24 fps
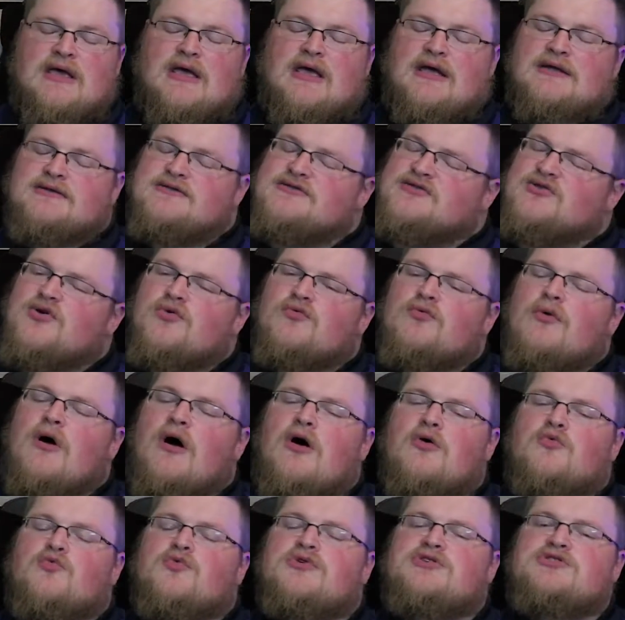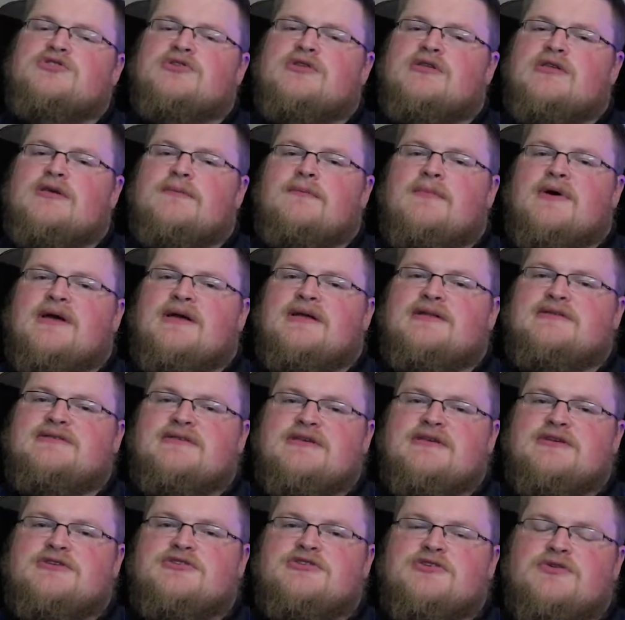And so while originally my
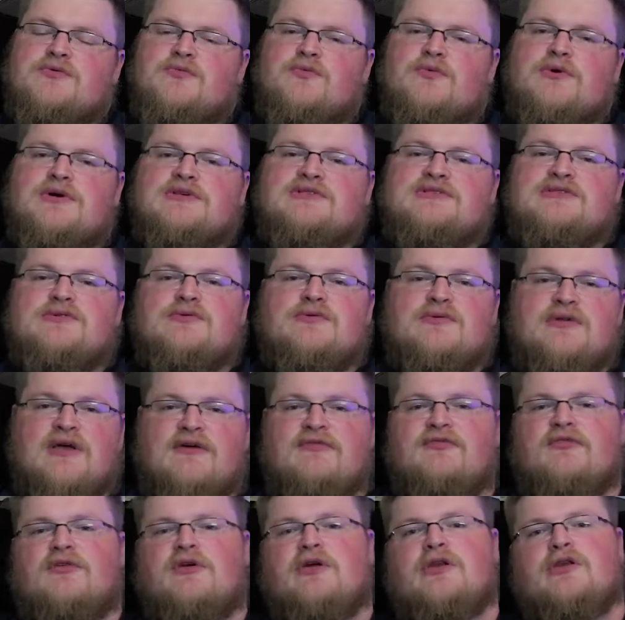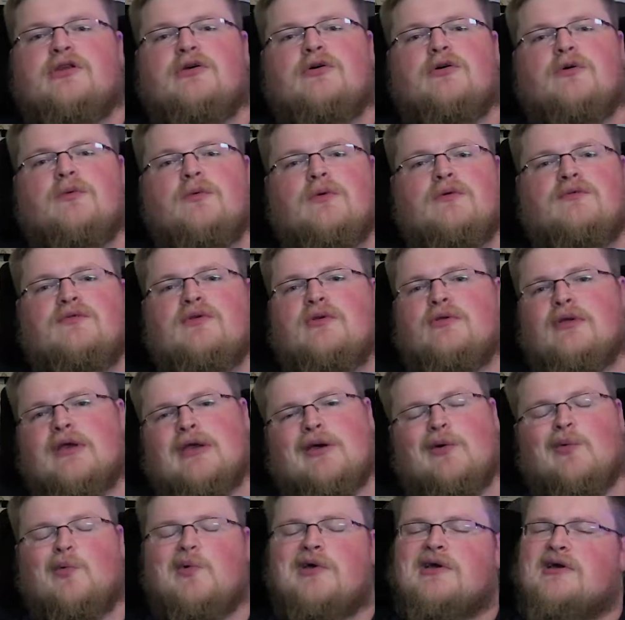intention was to definitely do a review
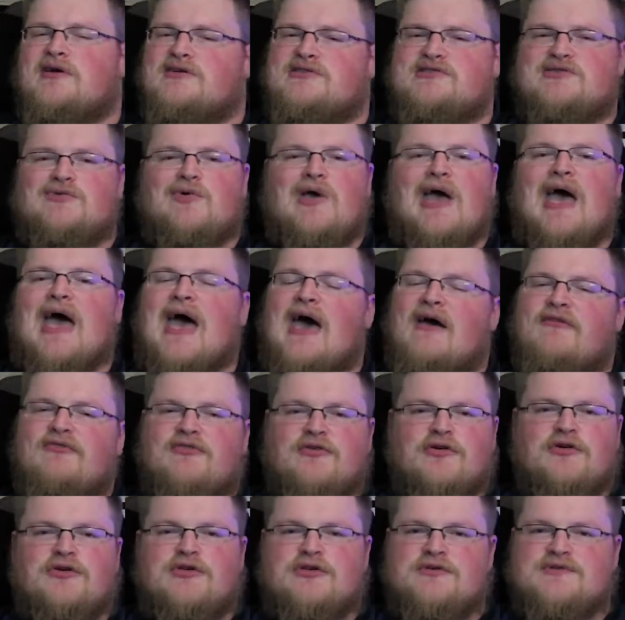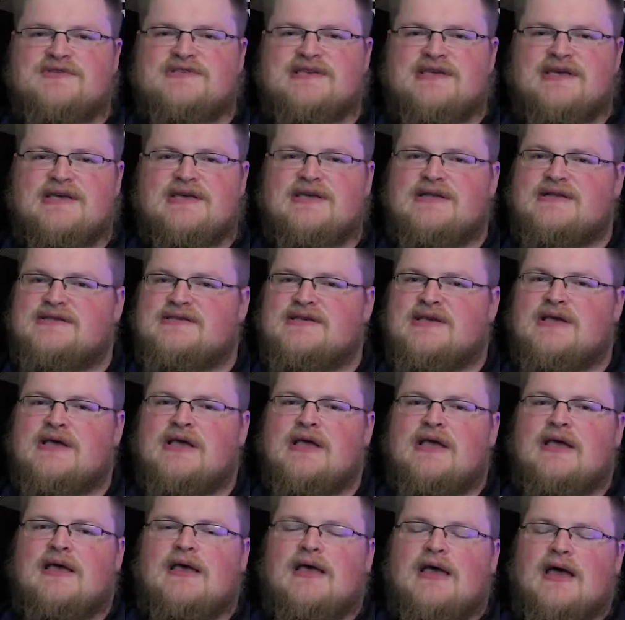like a week or two after using it,
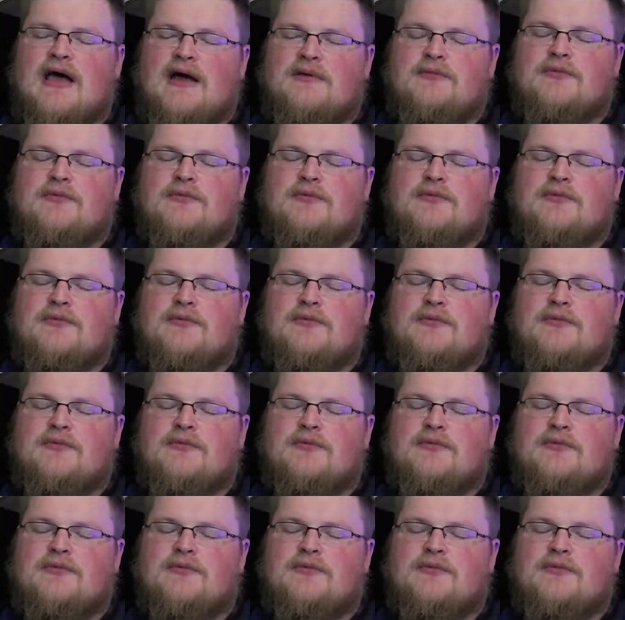I